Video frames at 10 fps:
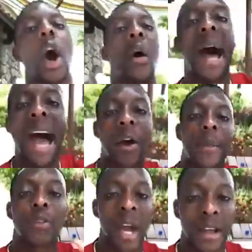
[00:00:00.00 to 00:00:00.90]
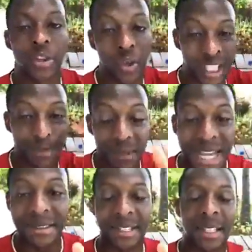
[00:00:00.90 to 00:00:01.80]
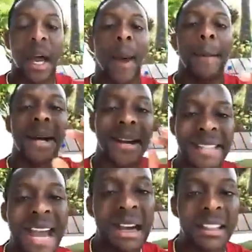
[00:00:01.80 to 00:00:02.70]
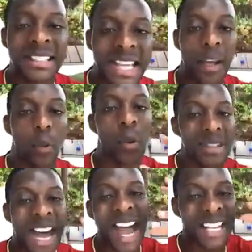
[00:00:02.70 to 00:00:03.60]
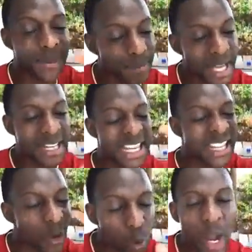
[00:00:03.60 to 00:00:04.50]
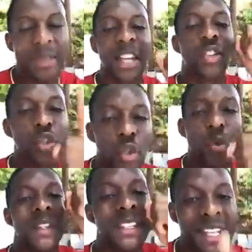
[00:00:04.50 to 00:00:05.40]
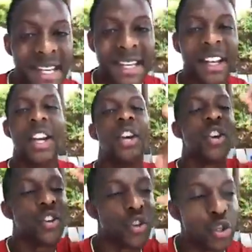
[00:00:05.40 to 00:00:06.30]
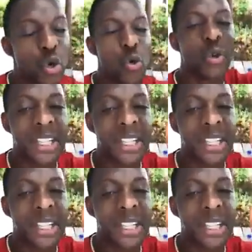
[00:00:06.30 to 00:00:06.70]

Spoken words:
on how I'm trying to explain this. Because I understand once I explain it in a way that you get it, you